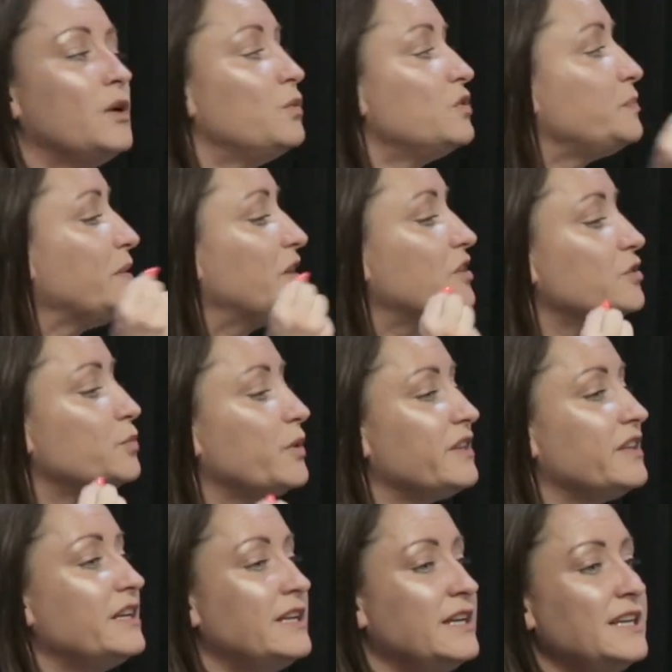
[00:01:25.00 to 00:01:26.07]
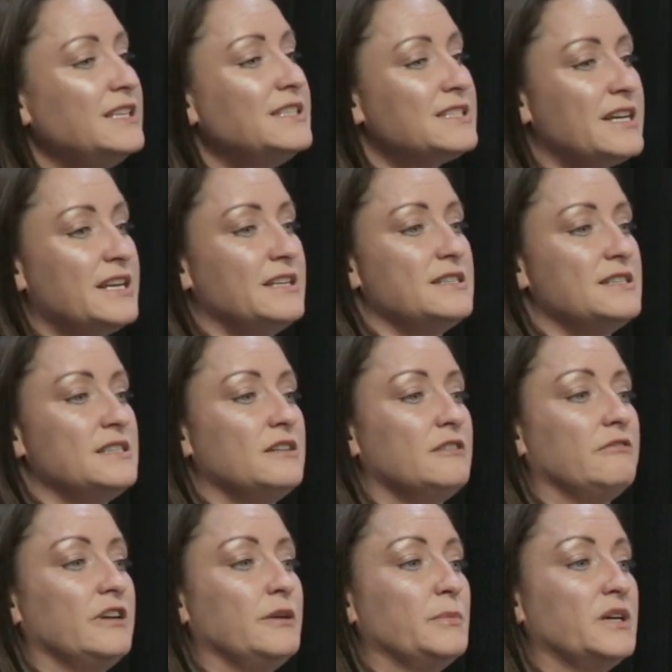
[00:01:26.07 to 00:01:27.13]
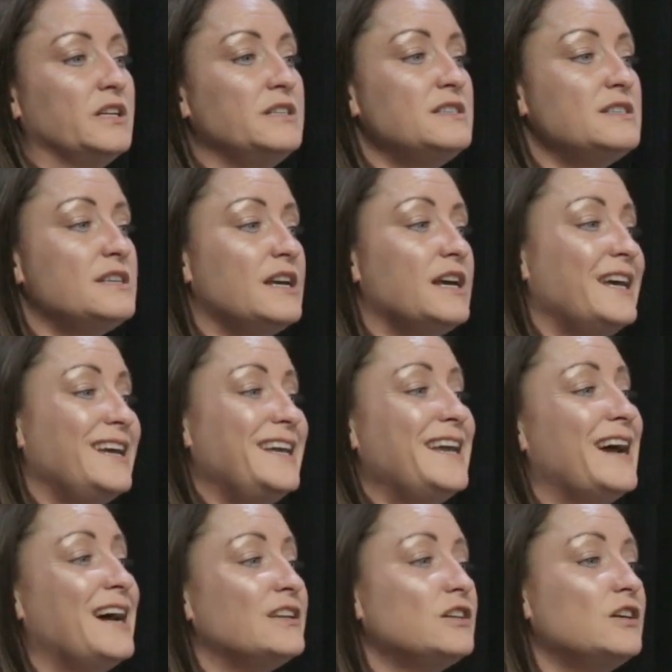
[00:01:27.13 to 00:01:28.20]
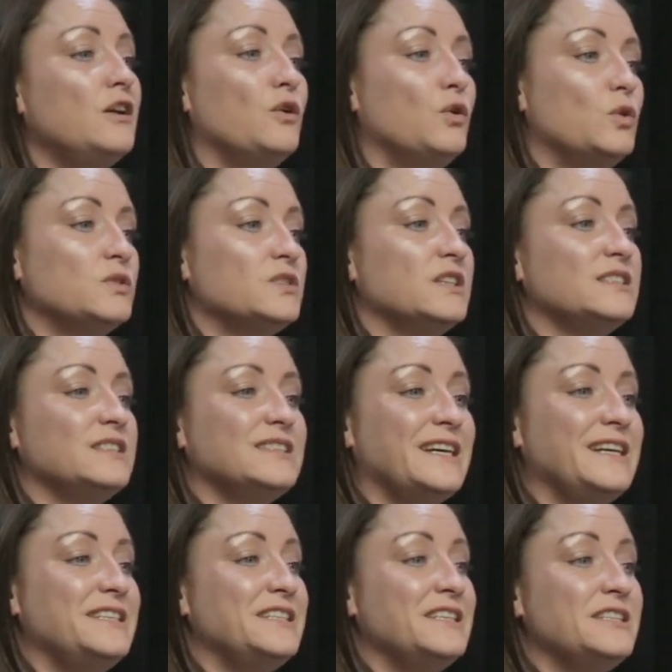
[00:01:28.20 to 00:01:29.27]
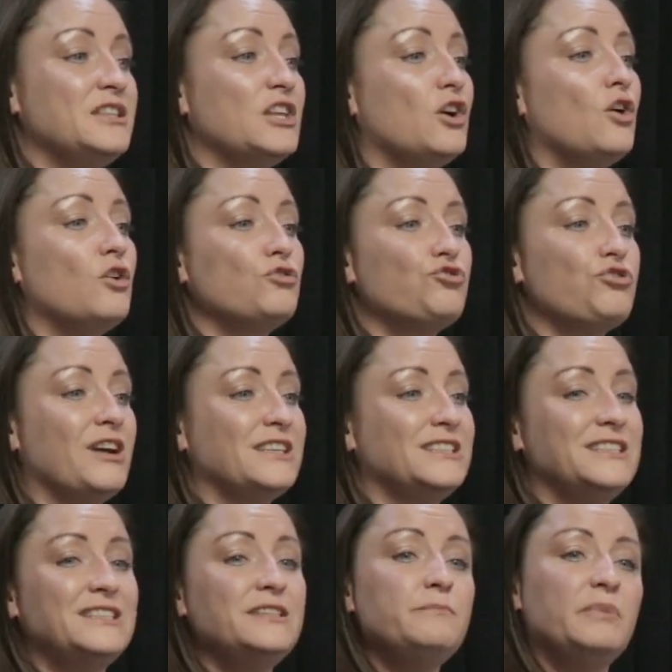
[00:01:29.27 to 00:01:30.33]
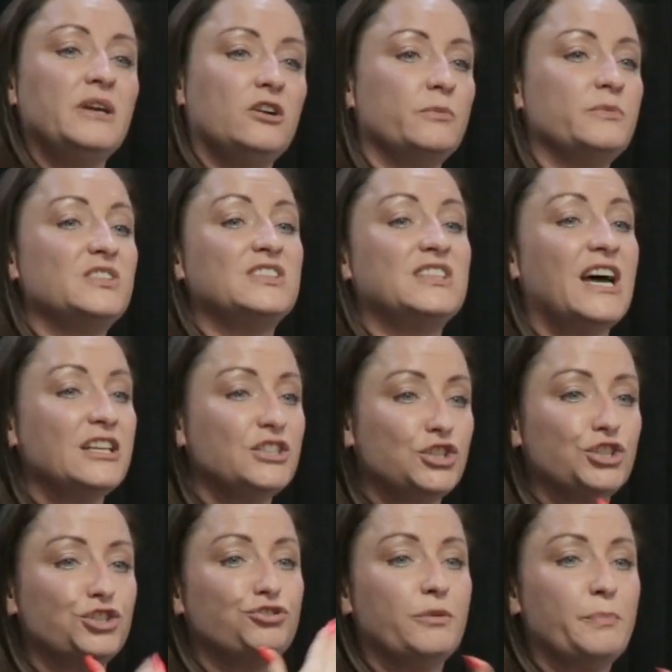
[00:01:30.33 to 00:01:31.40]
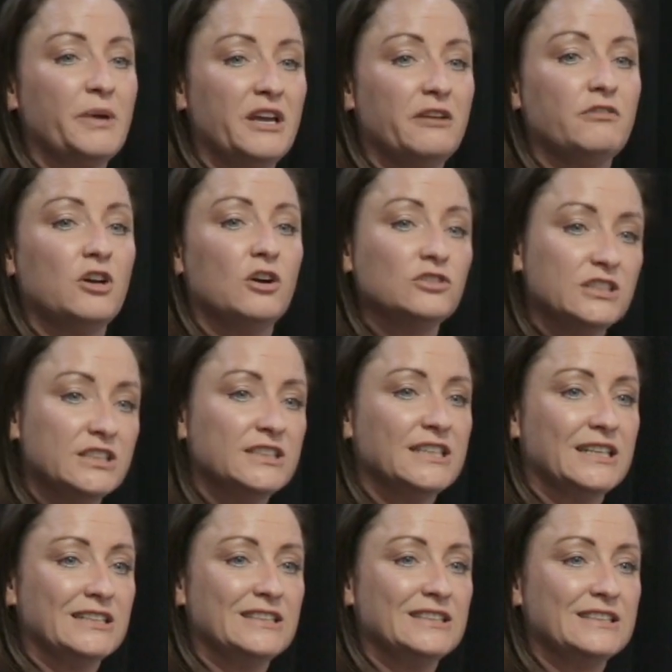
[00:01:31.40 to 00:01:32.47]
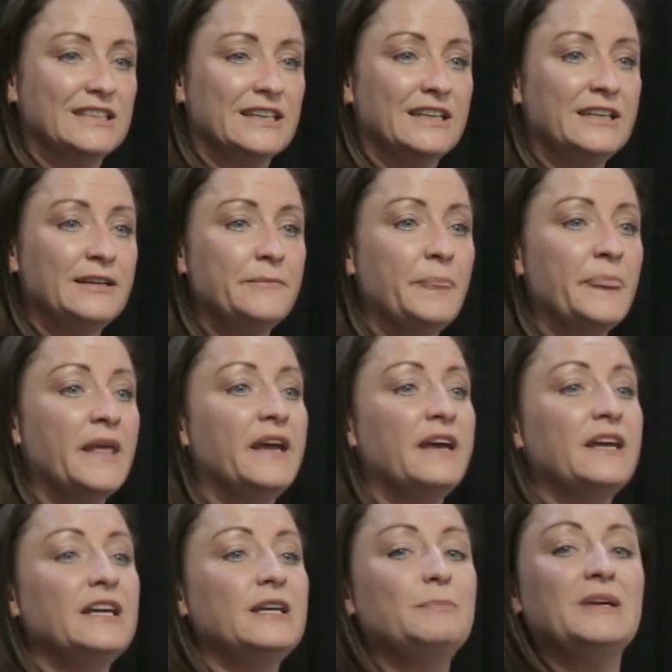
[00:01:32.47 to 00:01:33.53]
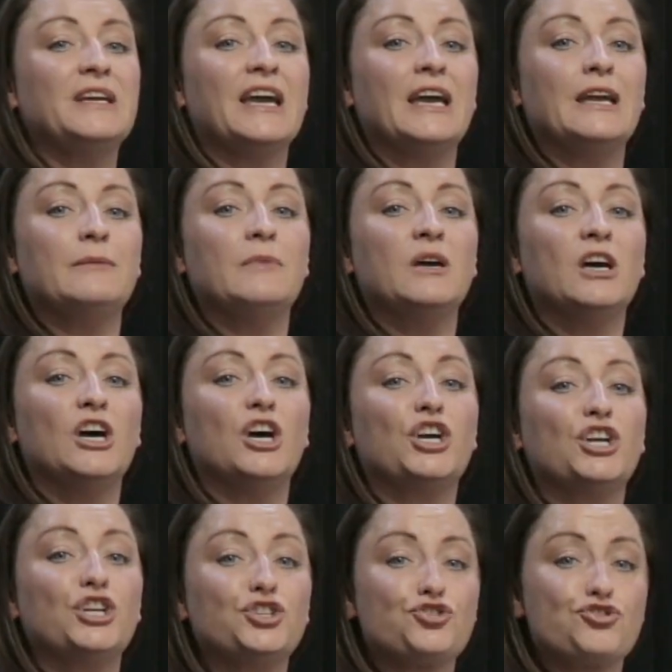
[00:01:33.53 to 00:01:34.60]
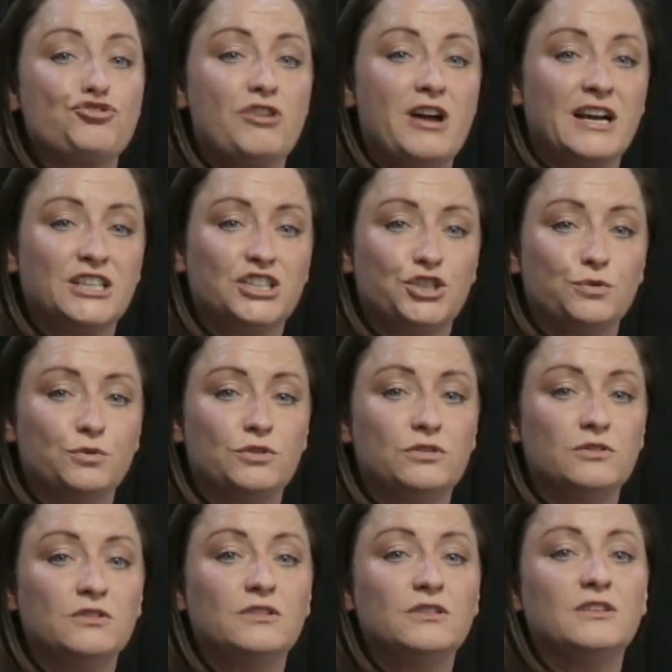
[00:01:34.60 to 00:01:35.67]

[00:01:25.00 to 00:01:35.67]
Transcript: was because within his tenancy agreement, he had a clause that stated the contract didn't become a statutory periodic tenancy, it became a contractual